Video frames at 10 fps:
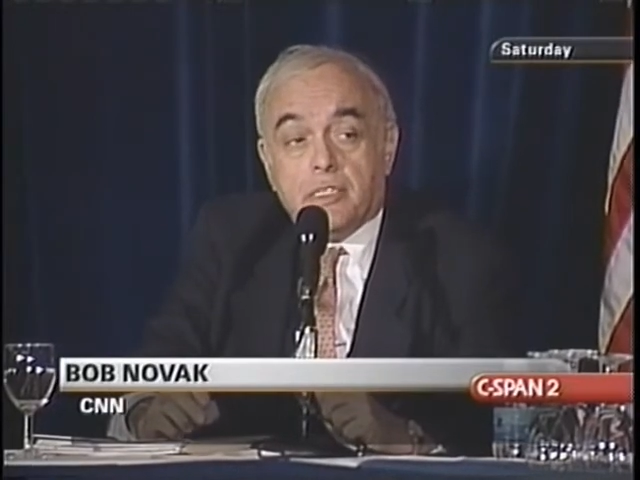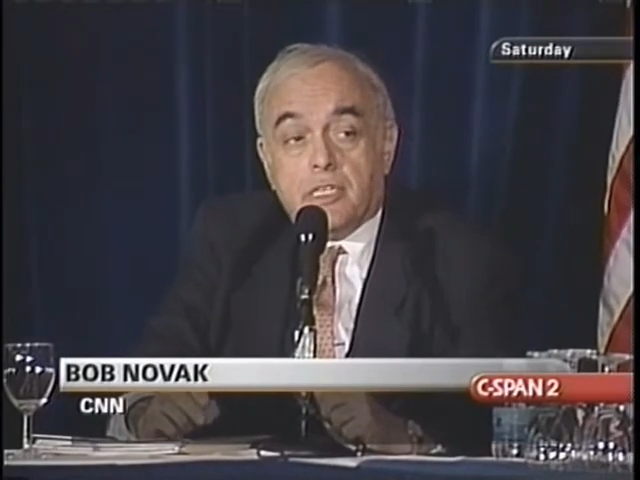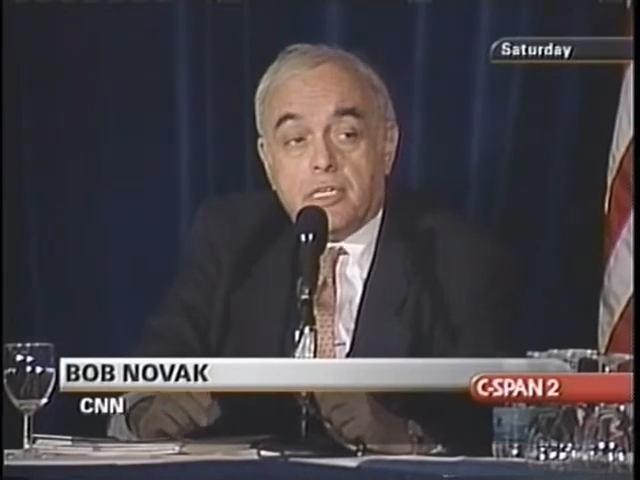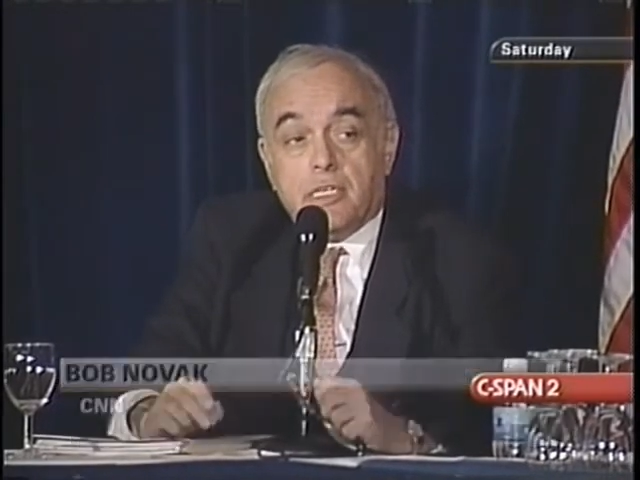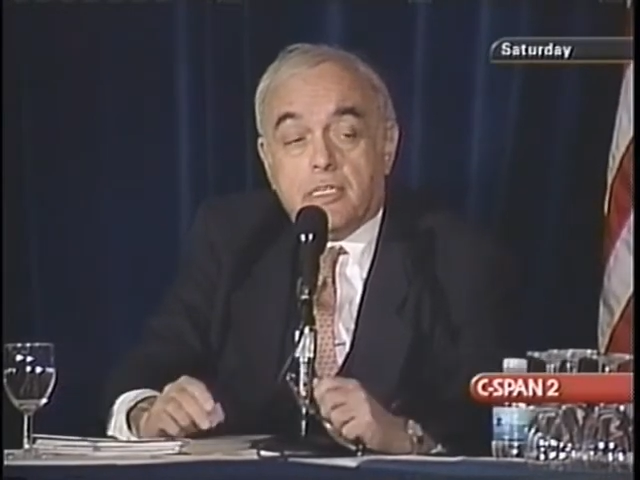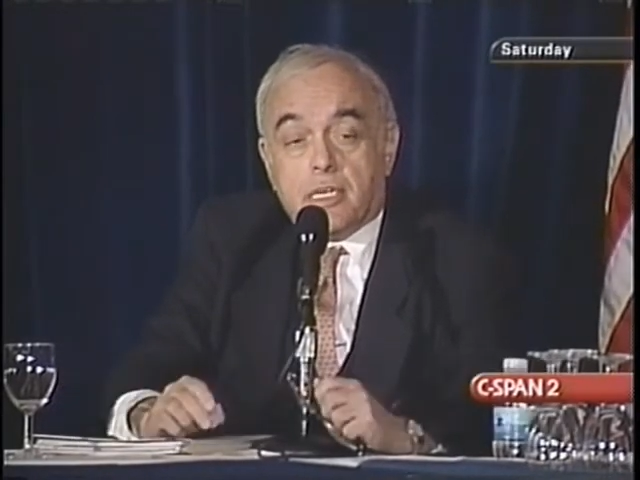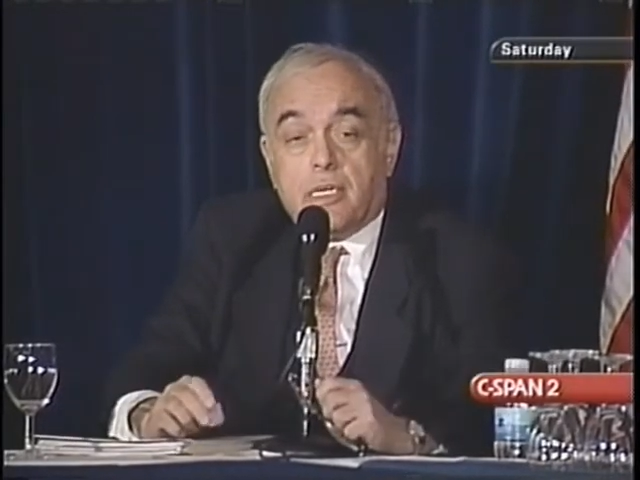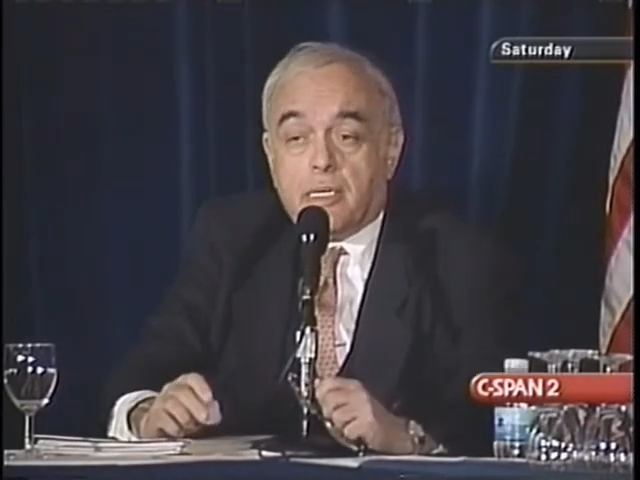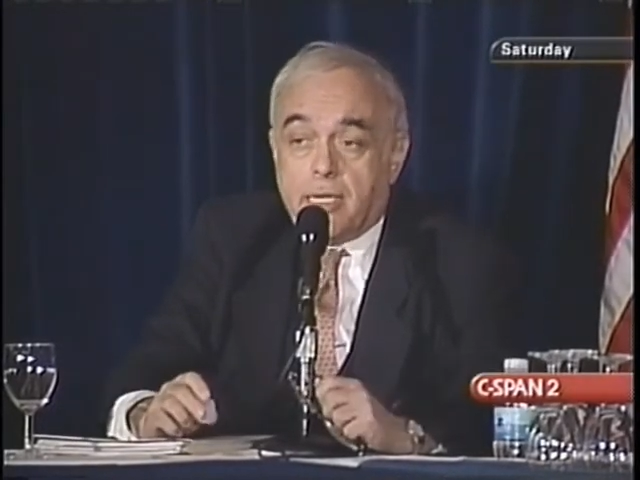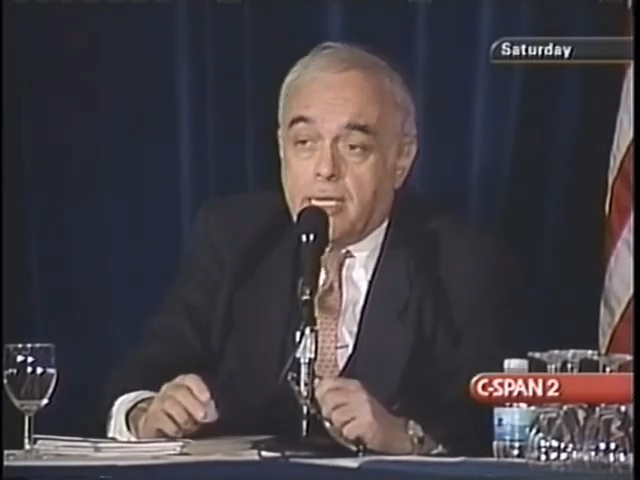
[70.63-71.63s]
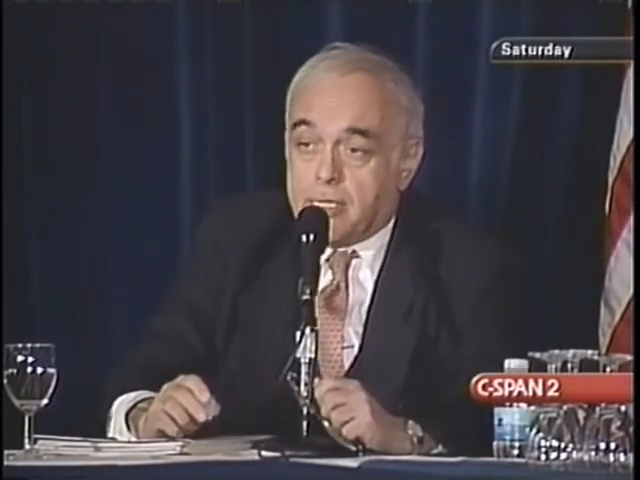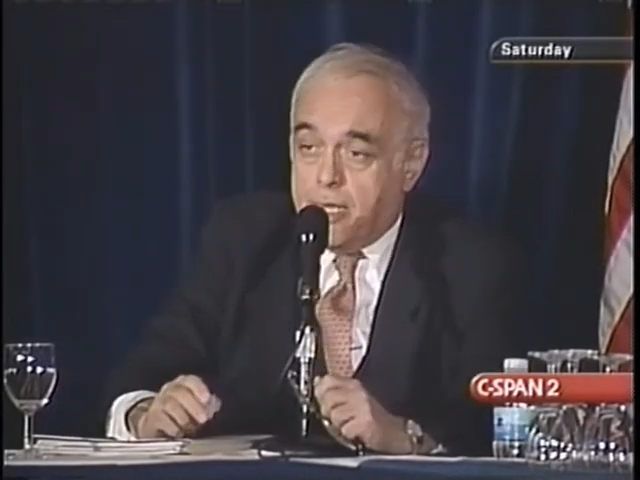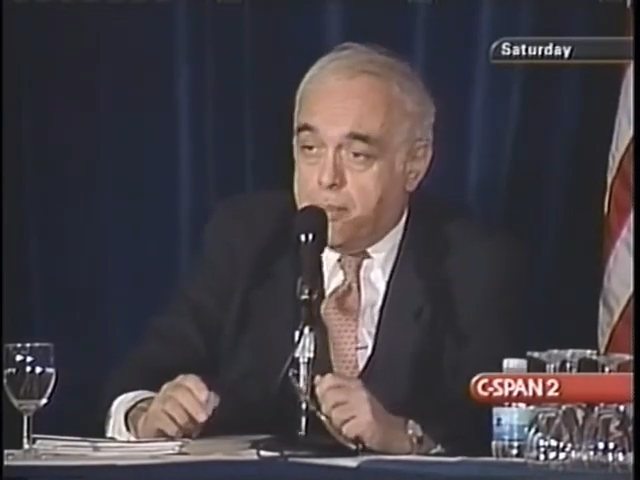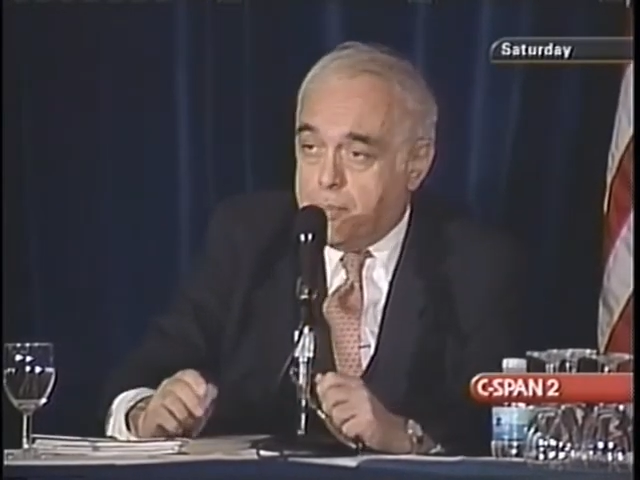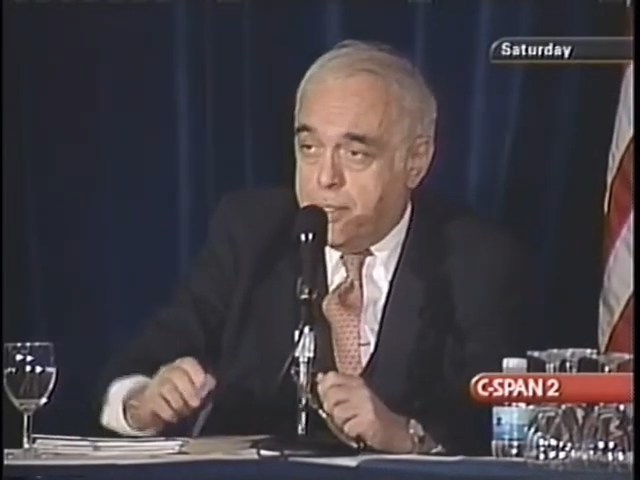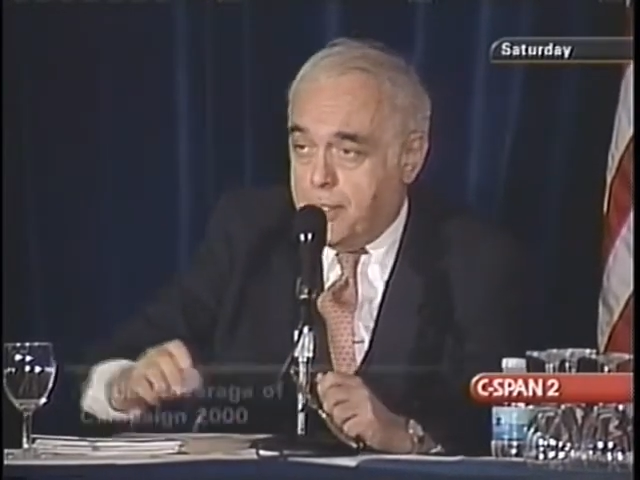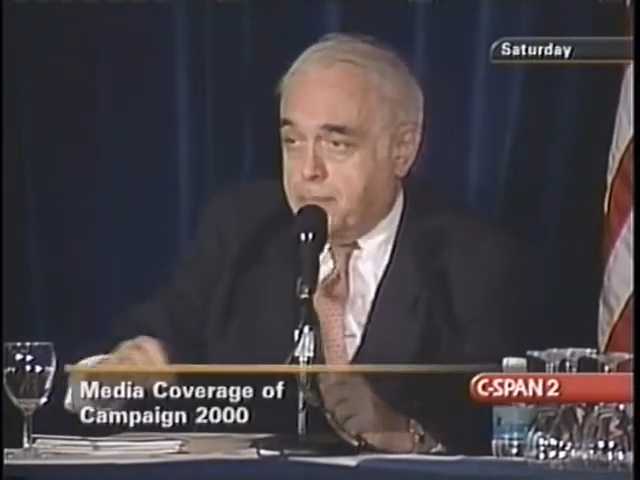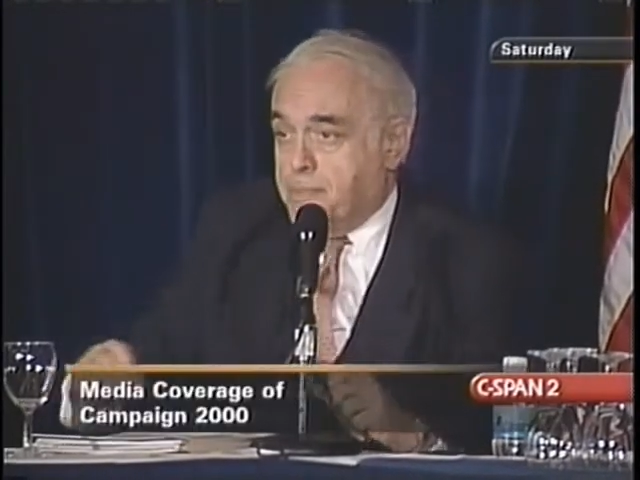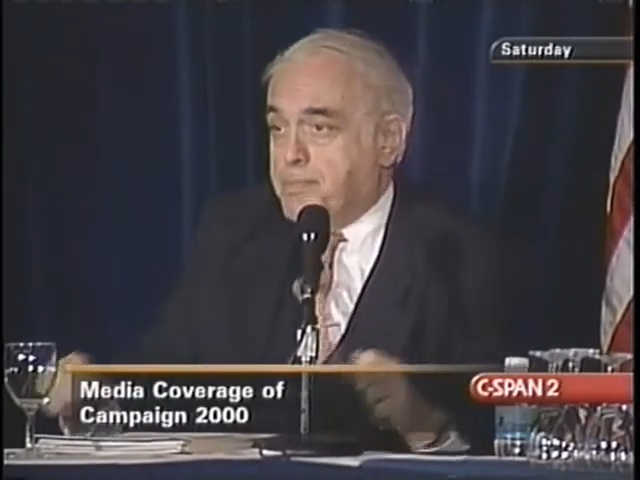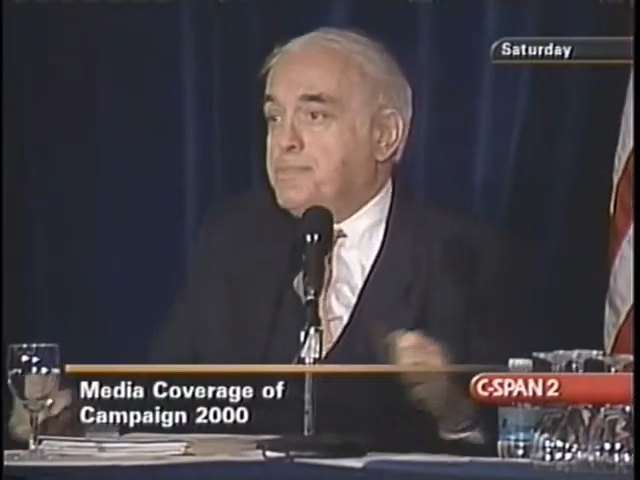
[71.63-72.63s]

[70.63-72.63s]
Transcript: as they did in the Carnahan campaign.